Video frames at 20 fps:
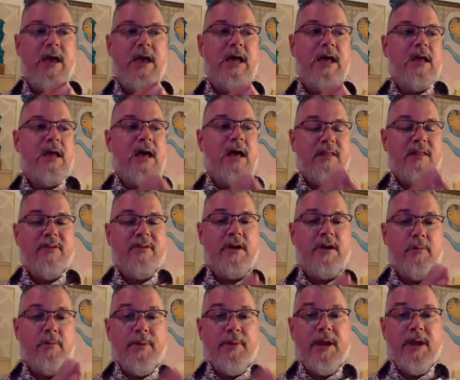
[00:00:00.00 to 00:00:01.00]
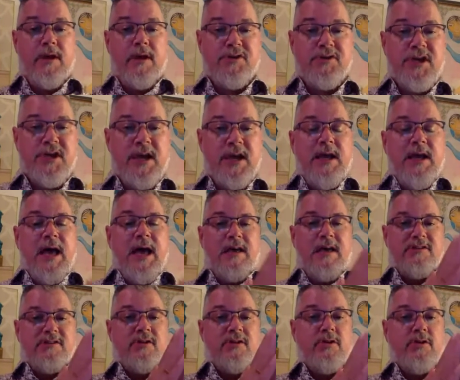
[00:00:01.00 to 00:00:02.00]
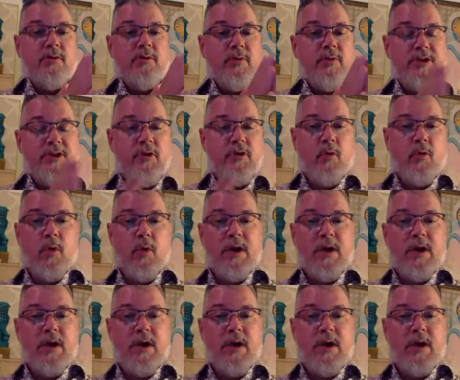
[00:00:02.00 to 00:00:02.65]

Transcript: An elevator pitch has to do with your